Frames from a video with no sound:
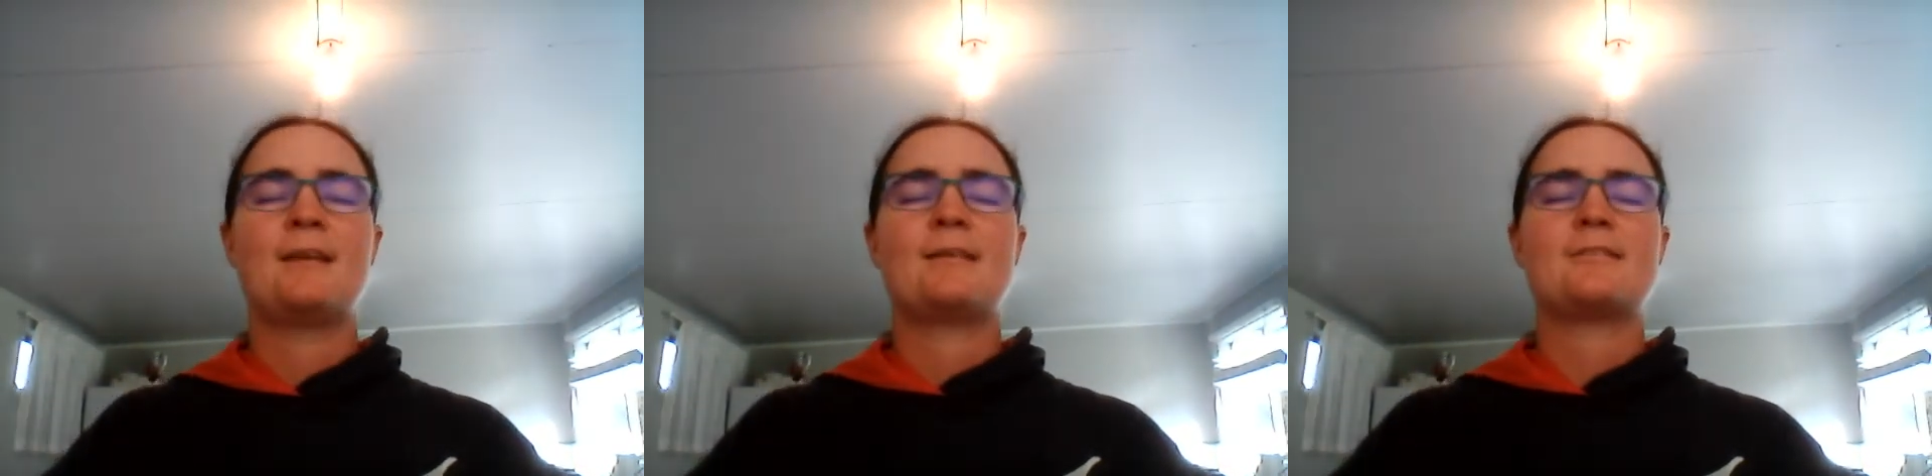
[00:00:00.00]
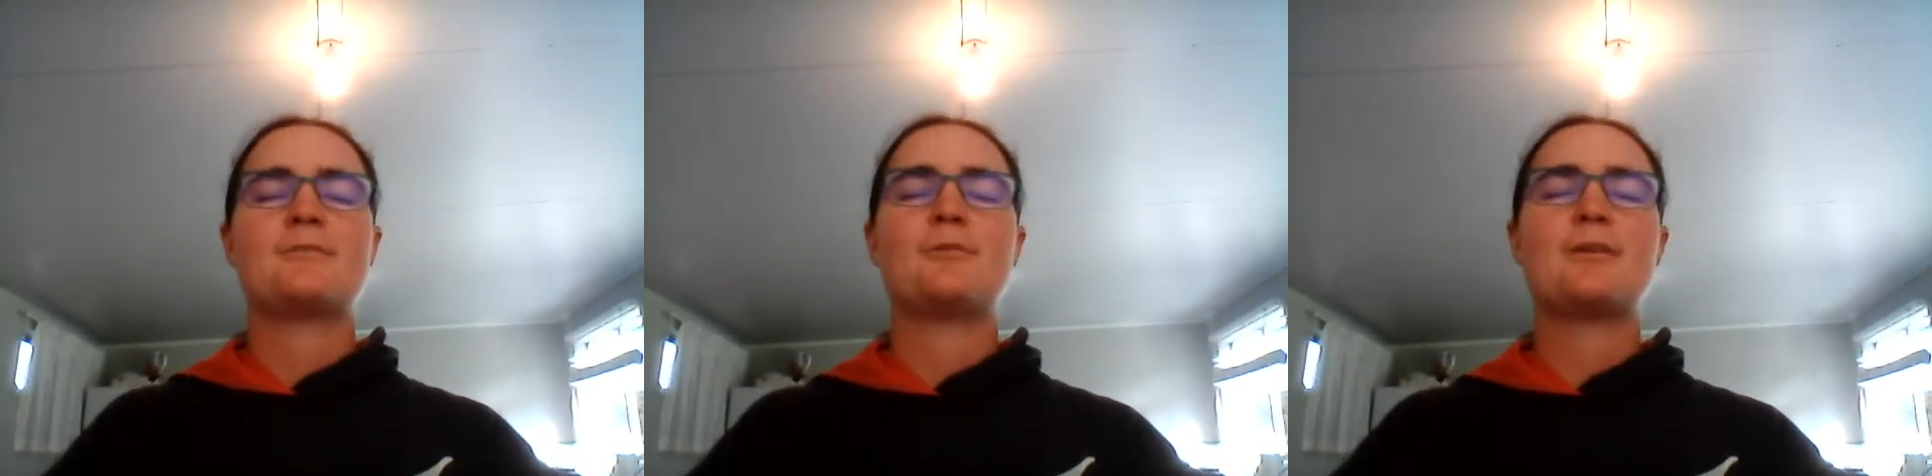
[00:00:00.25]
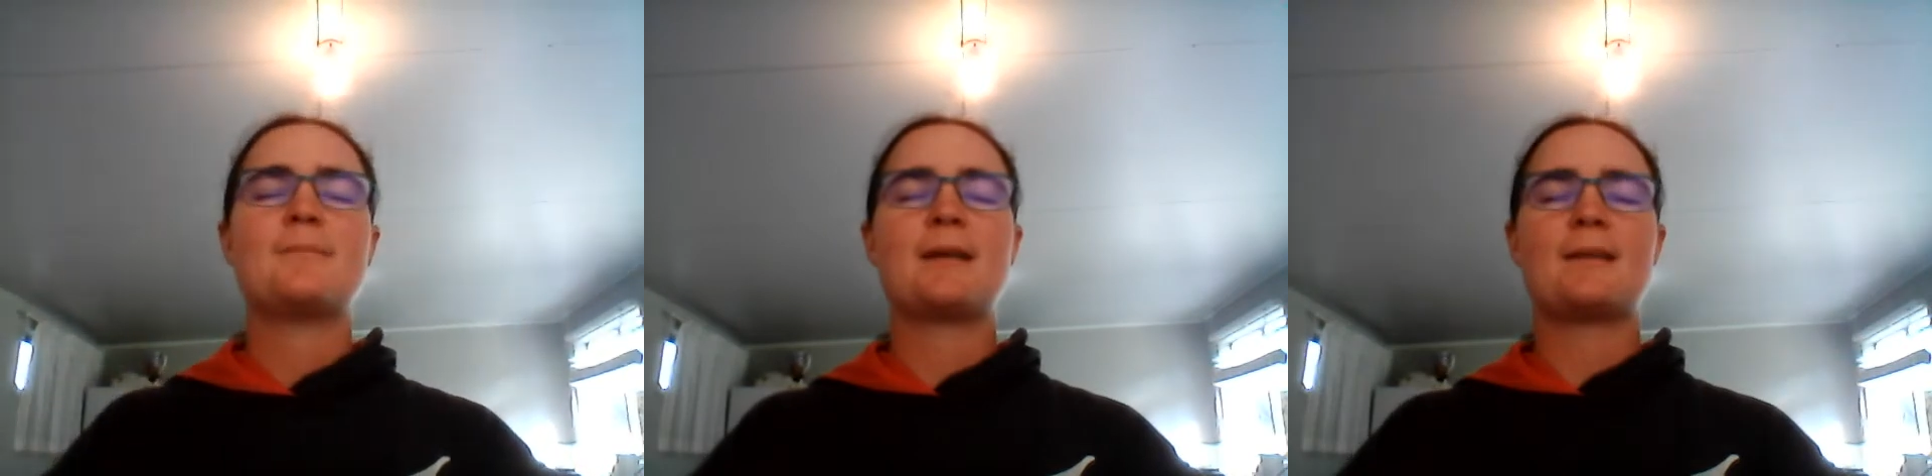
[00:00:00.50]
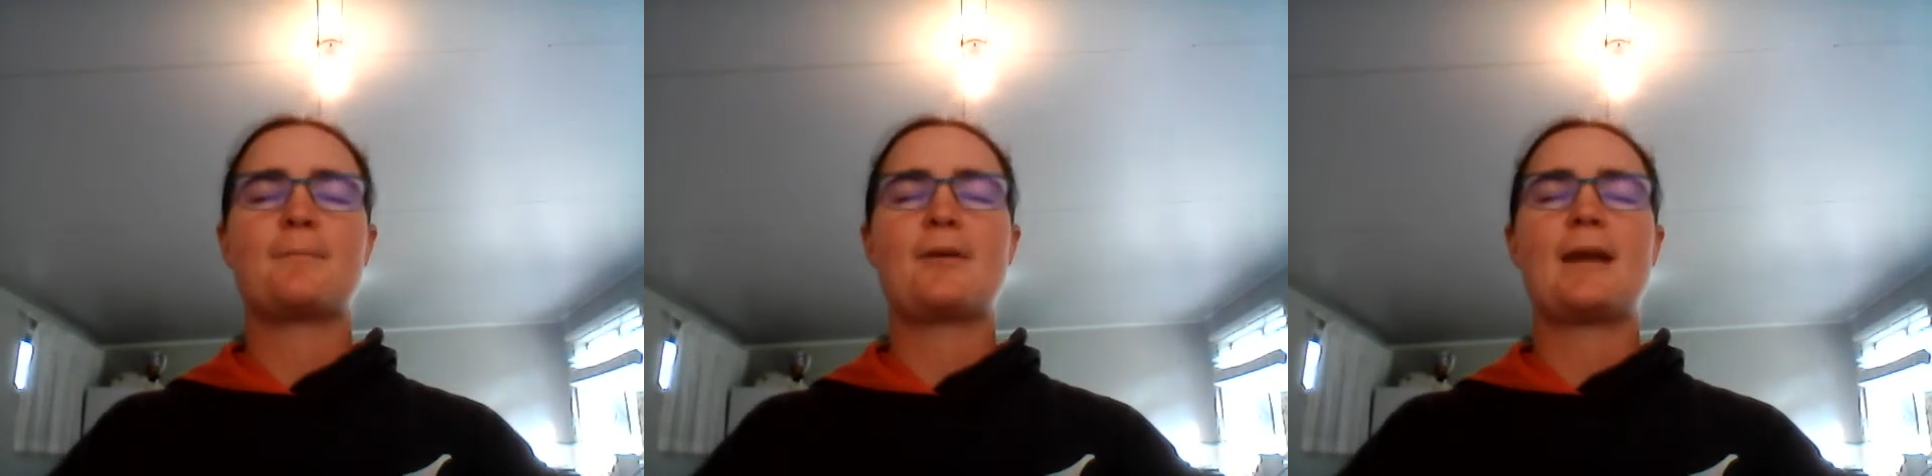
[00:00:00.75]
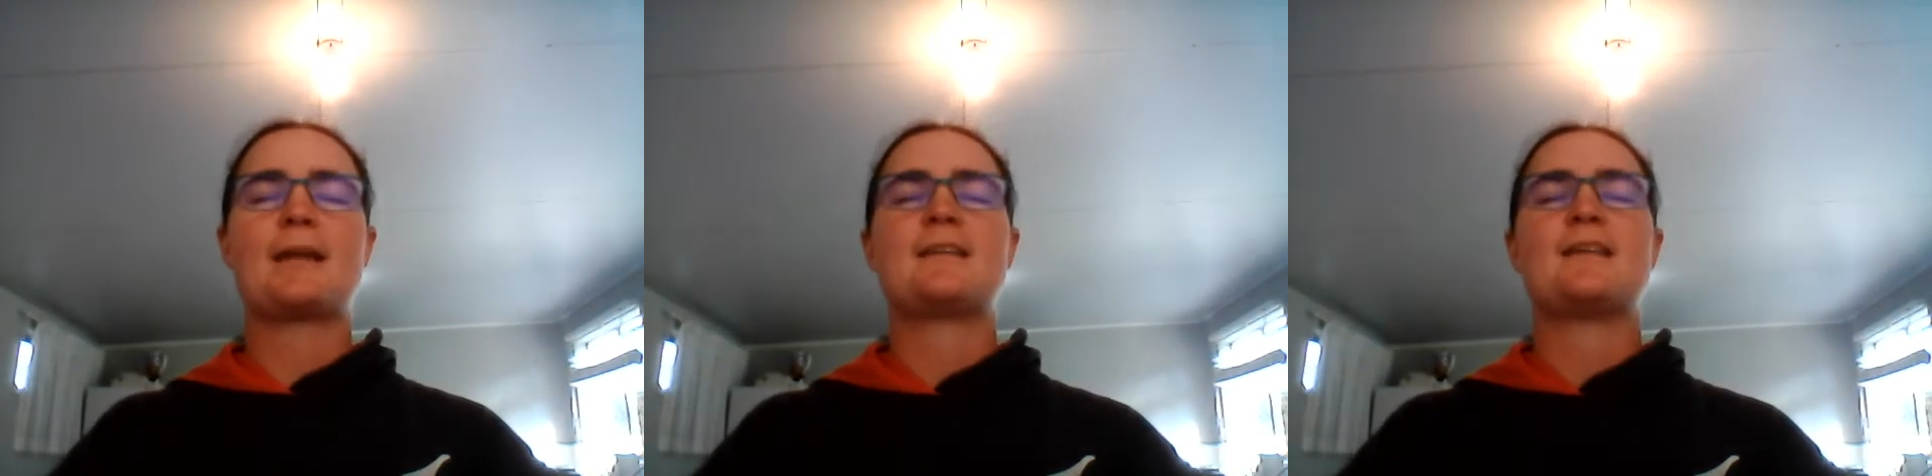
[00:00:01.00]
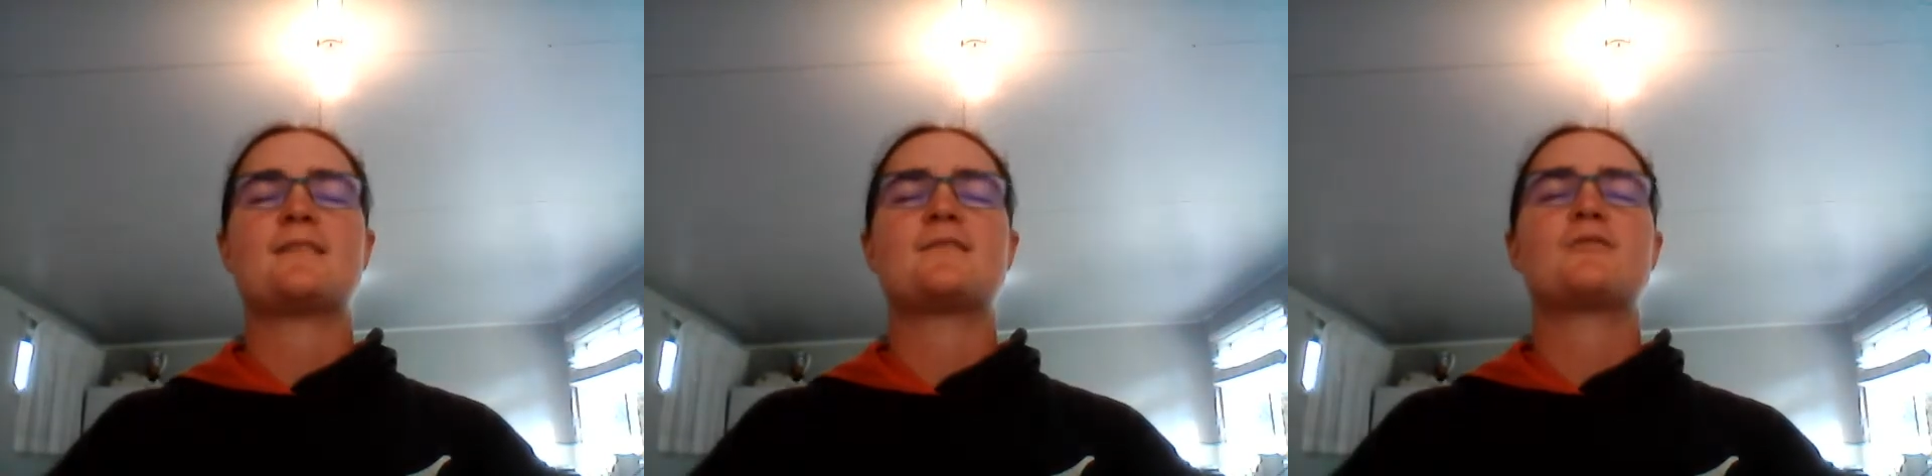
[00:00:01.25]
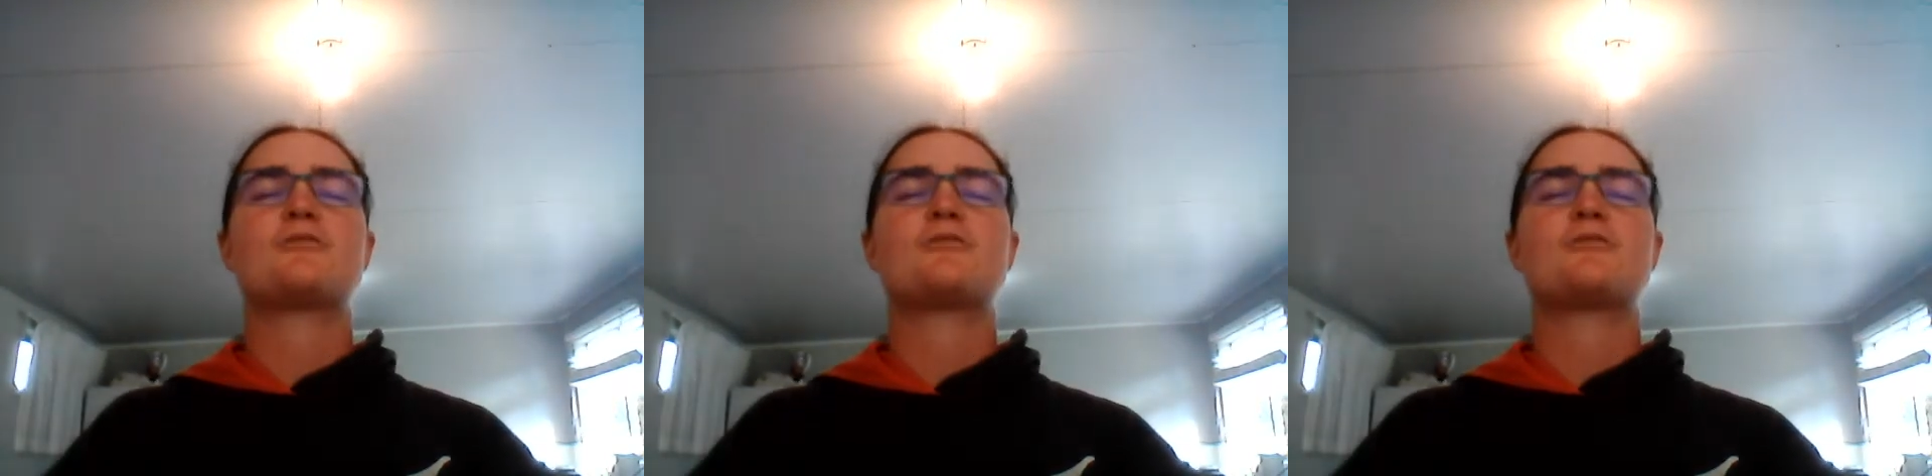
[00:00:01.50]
So we want to be able to practice